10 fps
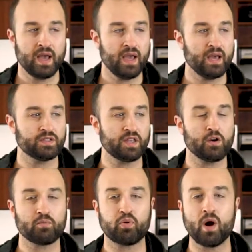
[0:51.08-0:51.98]
is they
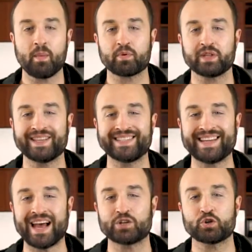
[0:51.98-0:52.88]
don't properly
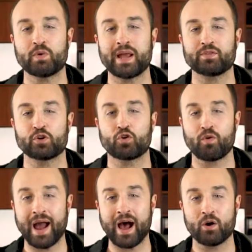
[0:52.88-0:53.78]
saturate the
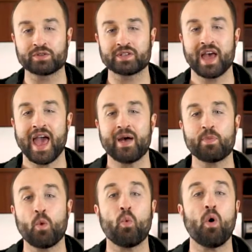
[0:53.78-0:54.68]
grounds,
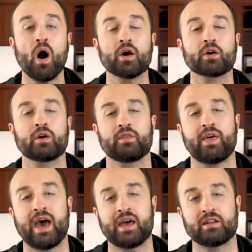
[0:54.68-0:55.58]
and the water
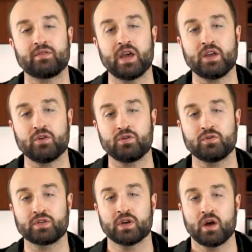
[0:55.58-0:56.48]
that they
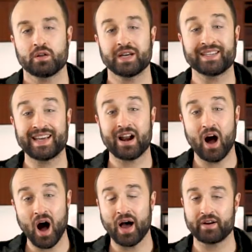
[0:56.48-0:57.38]
use doesn't get
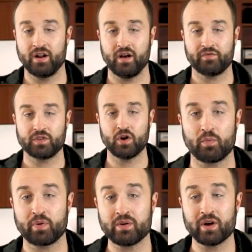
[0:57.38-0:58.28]
hot enough. So
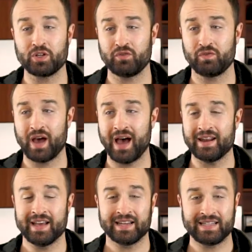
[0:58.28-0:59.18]
pretty much you've got
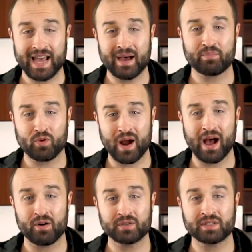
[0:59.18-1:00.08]
damp
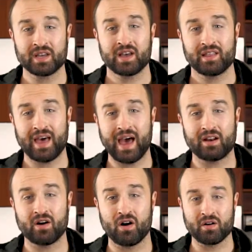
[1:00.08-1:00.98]
grounds
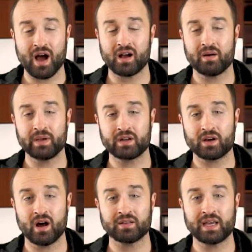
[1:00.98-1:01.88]
that not coming into
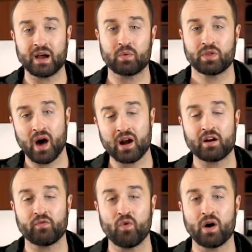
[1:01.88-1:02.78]
contact with hot
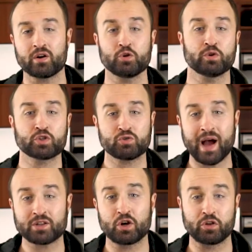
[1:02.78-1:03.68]
enough water to
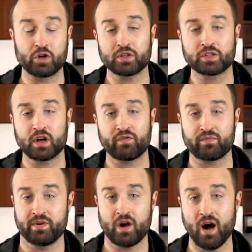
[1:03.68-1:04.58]
extract all the good stuff
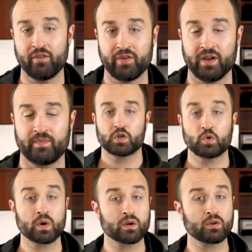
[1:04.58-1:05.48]
from the coffee. So
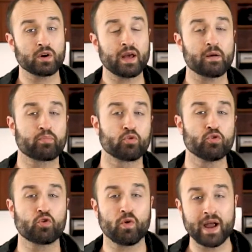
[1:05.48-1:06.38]
we're gonna learn how to brew
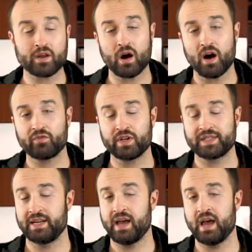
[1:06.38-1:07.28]
great coffee
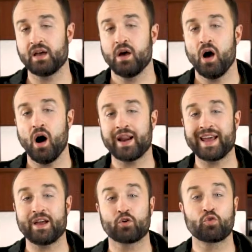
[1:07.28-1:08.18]
today on
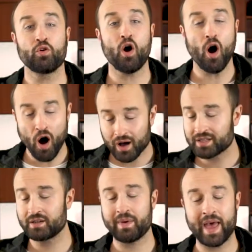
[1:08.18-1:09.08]
a
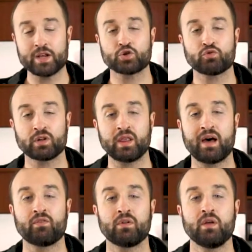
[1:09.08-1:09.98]
awesome
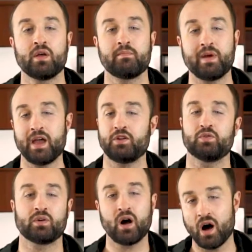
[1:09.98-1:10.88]
entry-level
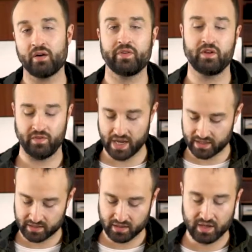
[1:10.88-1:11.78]
manual coffee
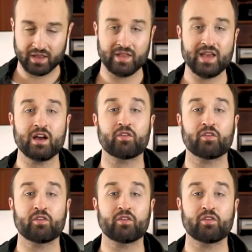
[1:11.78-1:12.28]
device, the